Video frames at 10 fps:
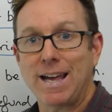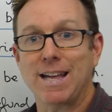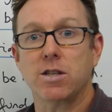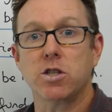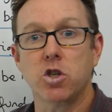
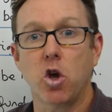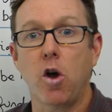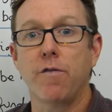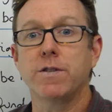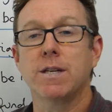It
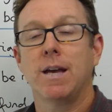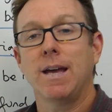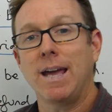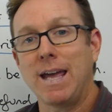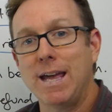serves
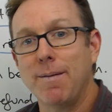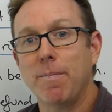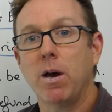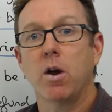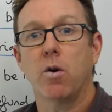
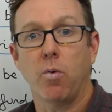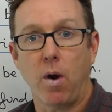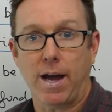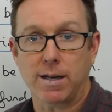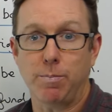him
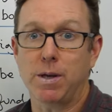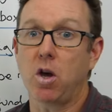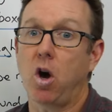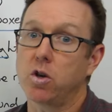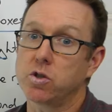right,
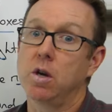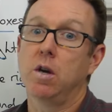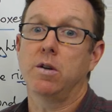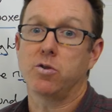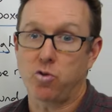because
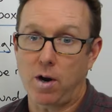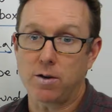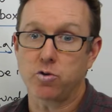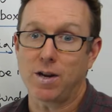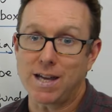
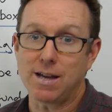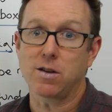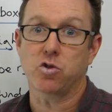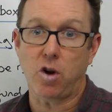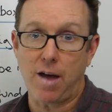drinking
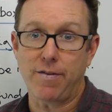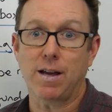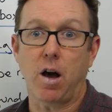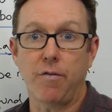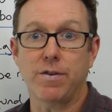and
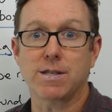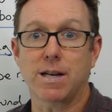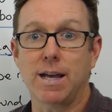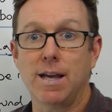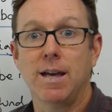driving
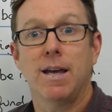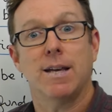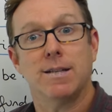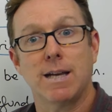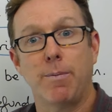obviously
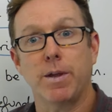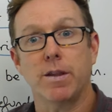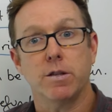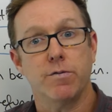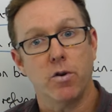is something
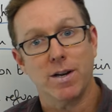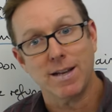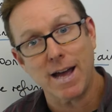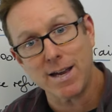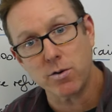that's very
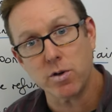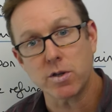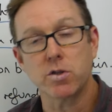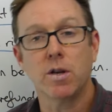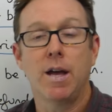
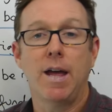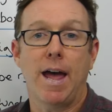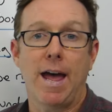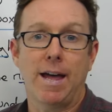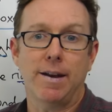dangerous
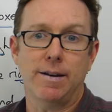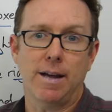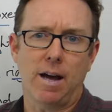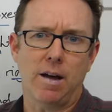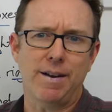and
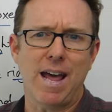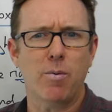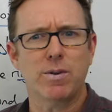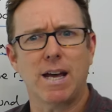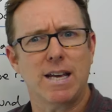
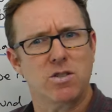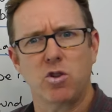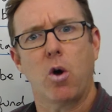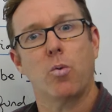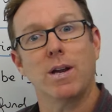nowadays
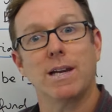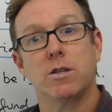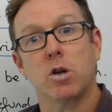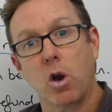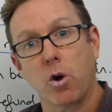not really
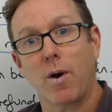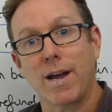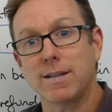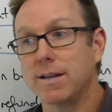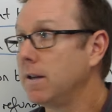
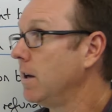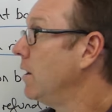tolerated.